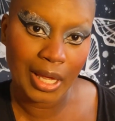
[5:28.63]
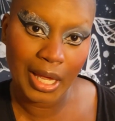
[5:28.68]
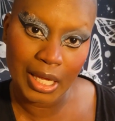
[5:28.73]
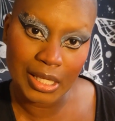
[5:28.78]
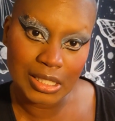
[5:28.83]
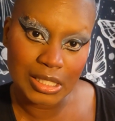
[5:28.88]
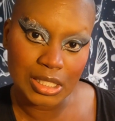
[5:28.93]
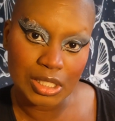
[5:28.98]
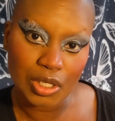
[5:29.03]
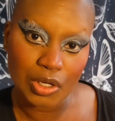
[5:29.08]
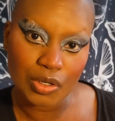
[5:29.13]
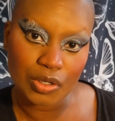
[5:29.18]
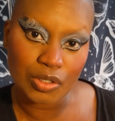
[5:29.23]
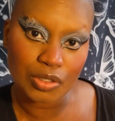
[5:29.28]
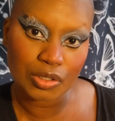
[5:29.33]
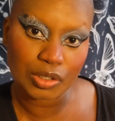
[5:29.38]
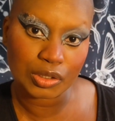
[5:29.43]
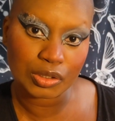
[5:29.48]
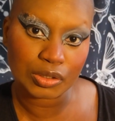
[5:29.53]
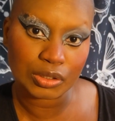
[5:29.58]

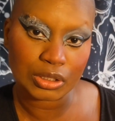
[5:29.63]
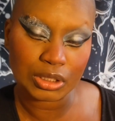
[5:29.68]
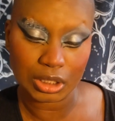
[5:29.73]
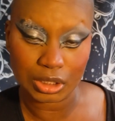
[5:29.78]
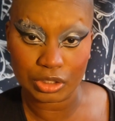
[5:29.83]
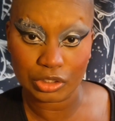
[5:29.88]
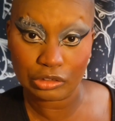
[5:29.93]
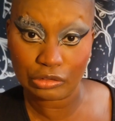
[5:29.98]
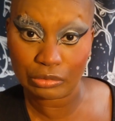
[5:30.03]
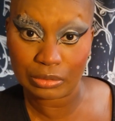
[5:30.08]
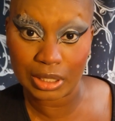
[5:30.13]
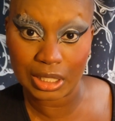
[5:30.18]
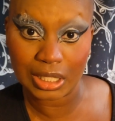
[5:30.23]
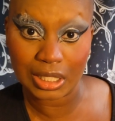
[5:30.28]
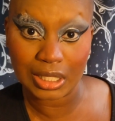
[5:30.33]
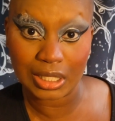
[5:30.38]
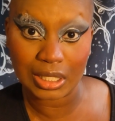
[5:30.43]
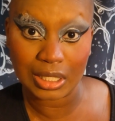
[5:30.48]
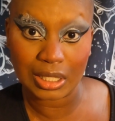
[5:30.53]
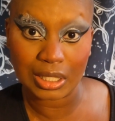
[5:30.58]
headstones, a
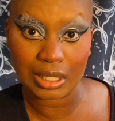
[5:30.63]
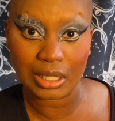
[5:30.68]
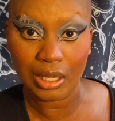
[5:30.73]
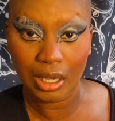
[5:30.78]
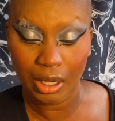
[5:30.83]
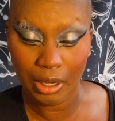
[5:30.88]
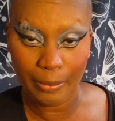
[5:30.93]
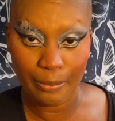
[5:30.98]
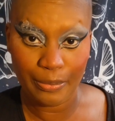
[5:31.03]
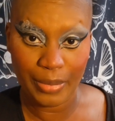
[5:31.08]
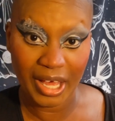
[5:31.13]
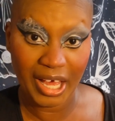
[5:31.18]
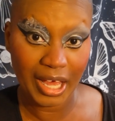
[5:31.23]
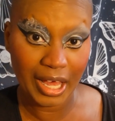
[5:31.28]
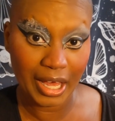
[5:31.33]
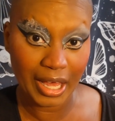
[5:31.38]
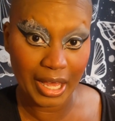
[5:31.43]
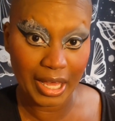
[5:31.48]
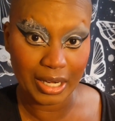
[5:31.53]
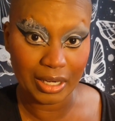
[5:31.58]
tree, a
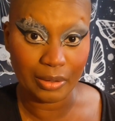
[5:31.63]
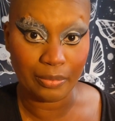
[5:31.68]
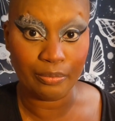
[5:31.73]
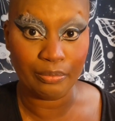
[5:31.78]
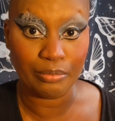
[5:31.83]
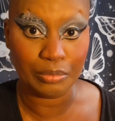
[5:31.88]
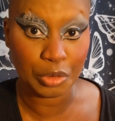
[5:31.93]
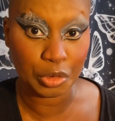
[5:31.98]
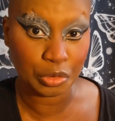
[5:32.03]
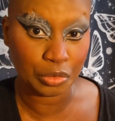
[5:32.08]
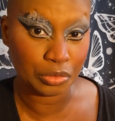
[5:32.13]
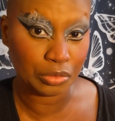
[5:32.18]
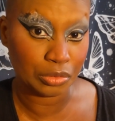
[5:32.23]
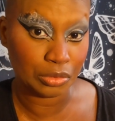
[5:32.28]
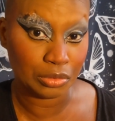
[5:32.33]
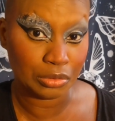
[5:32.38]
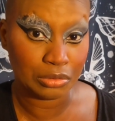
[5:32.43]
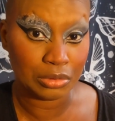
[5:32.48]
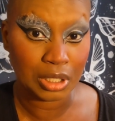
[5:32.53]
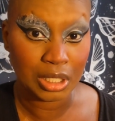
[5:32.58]
bat, a
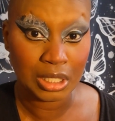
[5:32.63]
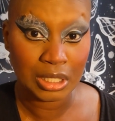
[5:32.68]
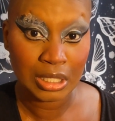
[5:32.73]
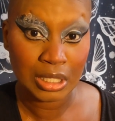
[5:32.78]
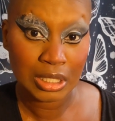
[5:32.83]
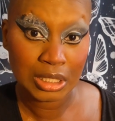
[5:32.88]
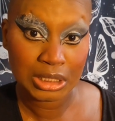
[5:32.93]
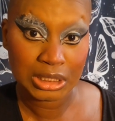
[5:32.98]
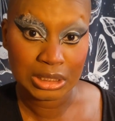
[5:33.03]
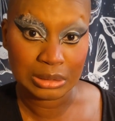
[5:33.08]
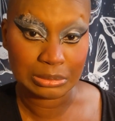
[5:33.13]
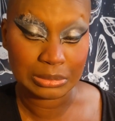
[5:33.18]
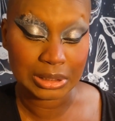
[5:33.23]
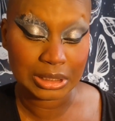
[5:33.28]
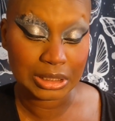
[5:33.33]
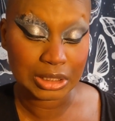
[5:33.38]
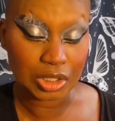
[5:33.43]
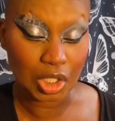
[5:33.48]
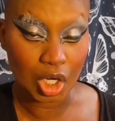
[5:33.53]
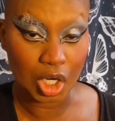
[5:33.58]
moon, some
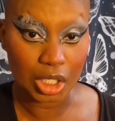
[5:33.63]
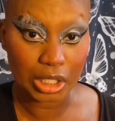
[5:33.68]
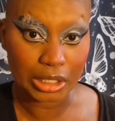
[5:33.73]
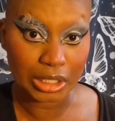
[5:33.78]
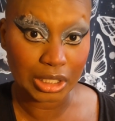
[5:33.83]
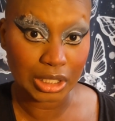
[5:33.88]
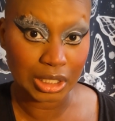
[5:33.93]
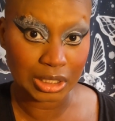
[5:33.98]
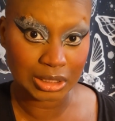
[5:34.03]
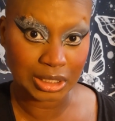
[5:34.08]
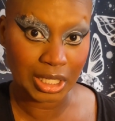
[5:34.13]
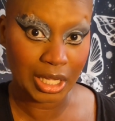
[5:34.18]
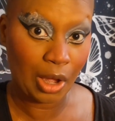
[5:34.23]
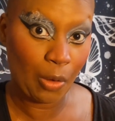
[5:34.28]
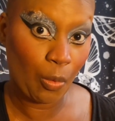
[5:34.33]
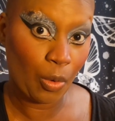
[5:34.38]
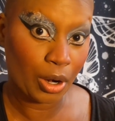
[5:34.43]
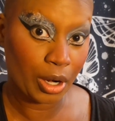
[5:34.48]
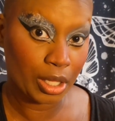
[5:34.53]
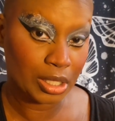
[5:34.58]
stars. Like I
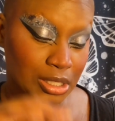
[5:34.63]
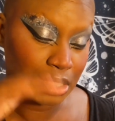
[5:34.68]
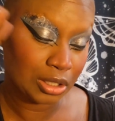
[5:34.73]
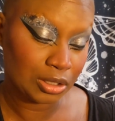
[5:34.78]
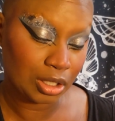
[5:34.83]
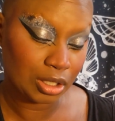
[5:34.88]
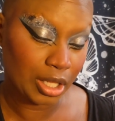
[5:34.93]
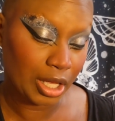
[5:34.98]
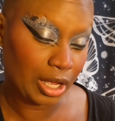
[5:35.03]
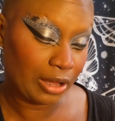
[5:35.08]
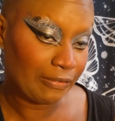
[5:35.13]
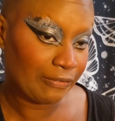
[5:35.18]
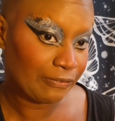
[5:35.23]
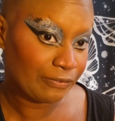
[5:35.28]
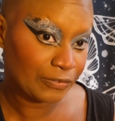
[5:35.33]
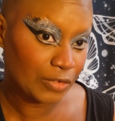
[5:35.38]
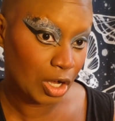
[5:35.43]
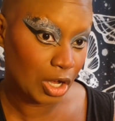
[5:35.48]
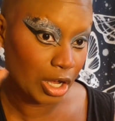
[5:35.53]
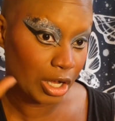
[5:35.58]
wanted to look like a
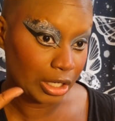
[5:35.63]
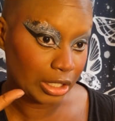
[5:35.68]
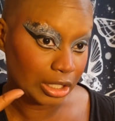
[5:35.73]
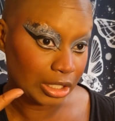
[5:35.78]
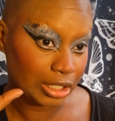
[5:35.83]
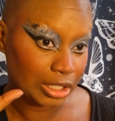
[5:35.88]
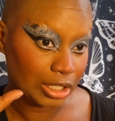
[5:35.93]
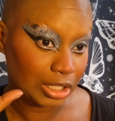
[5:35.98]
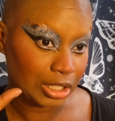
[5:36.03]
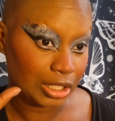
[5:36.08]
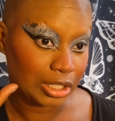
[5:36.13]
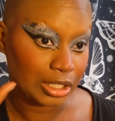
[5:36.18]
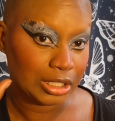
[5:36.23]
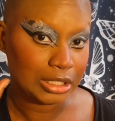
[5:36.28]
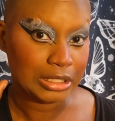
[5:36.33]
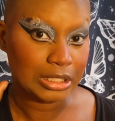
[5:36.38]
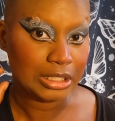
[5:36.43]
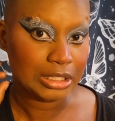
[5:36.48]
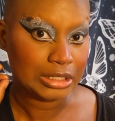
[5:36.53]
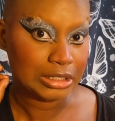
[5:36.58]
foggy
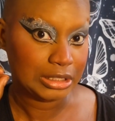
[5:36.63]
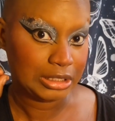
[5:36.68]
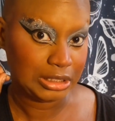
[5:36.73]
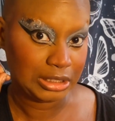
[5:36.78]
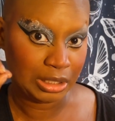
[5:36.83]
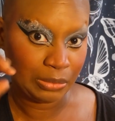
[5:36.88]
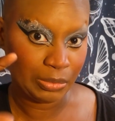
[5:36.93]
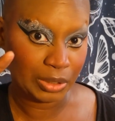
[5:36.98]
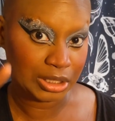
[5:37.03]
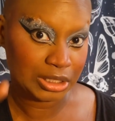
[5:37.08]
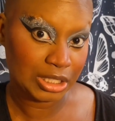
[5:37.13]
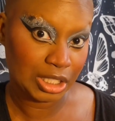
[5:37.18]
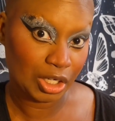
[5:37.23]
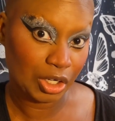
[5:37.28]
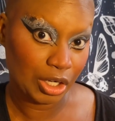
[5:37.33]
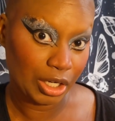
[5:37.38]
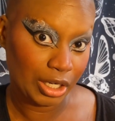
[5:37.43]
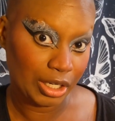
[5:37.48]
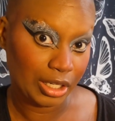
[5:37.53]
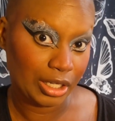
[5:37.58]

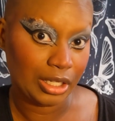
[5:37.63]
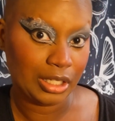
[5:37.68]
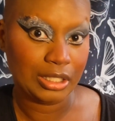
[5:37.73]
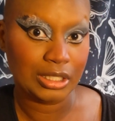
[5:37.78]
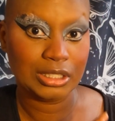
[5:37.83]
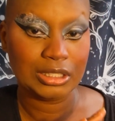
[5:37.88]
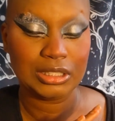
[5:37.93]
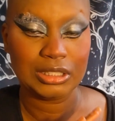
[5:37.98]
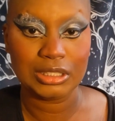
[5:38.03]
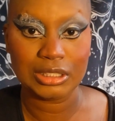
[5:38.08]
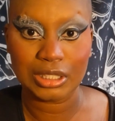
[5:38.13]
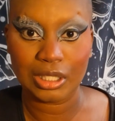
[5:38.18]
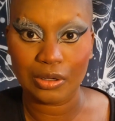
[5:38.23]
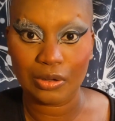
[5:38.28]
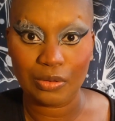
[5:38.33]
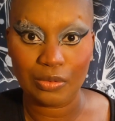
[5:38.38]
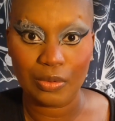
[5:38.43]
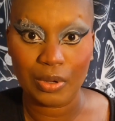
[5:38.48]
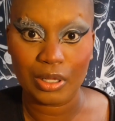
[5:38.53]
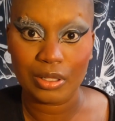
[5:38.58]
cemetery.
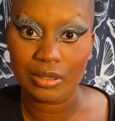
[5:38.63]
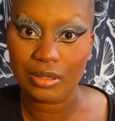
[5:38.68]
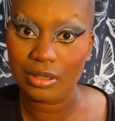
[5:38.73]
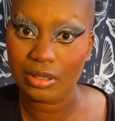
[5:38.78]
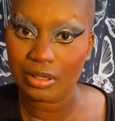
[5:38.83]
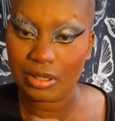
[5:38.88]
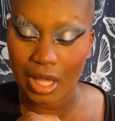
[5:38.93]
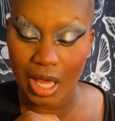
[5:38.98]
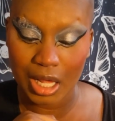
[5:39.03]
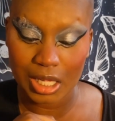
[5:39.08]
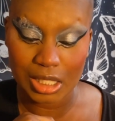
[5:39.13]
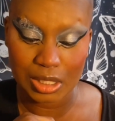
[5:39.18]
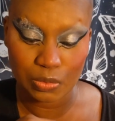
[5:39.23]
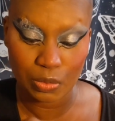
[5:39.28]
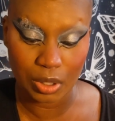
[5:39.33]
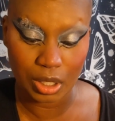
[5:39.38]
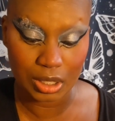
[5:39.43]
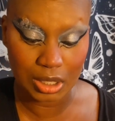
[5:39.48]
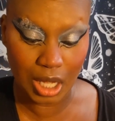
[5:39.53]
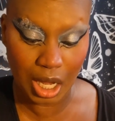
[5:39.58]
So that is
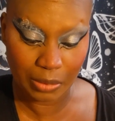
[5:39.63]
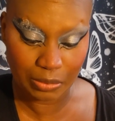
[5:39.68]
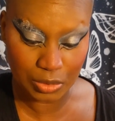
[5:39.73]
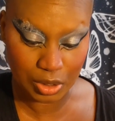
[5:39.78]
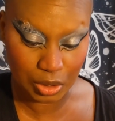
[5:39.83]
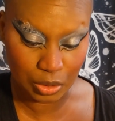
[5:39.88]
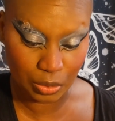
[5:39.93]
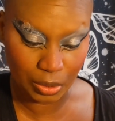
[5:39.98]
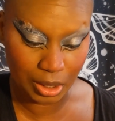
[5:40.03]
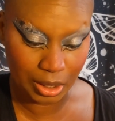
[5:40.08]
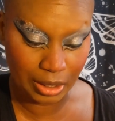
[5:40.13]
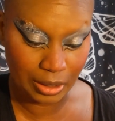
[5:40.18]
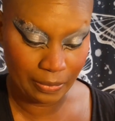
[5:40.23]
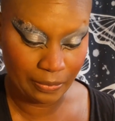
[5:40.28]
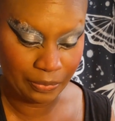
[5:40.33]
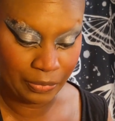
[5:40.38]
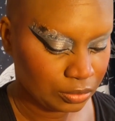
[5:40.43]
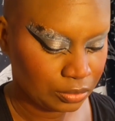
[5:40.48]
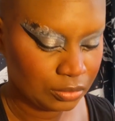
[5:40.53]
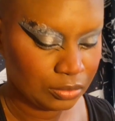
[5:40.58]
what I'm doing.
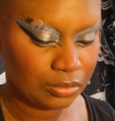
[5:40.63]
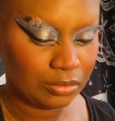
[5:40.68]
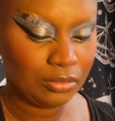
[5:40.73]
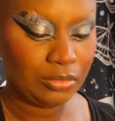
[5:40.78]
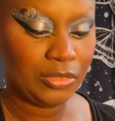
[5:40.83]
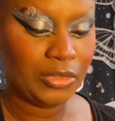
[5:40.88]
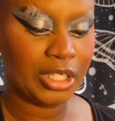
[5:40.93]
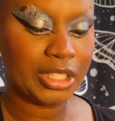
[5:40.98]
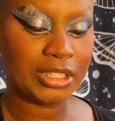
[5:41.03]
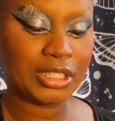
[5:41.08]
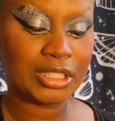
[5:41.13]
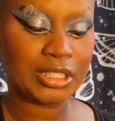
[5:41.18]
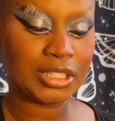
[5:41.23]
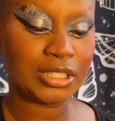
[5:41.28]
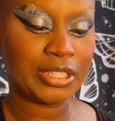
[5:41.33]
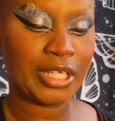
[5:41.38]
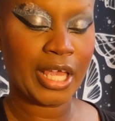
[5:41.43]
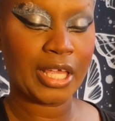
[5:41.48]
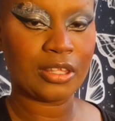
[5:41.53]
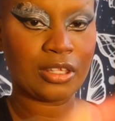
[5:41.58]
This
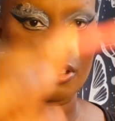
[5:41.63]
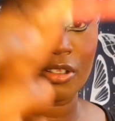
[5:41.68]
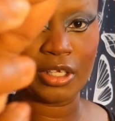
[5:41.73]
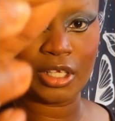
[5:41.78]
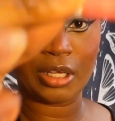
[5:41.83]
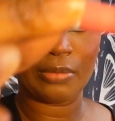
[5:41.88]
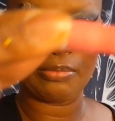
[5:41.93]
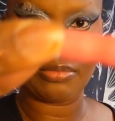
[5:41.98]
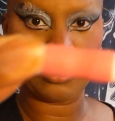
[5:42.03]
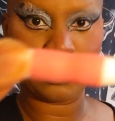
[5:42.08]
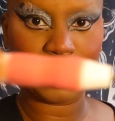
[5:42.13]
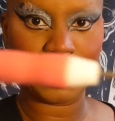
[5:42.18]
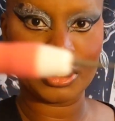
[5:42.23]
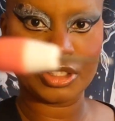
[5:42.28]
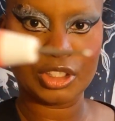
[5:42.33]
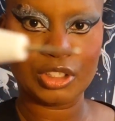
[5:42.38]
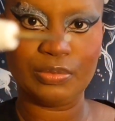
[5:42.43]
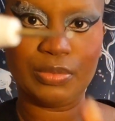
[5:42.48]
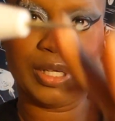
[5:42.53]
isn't technically a brush,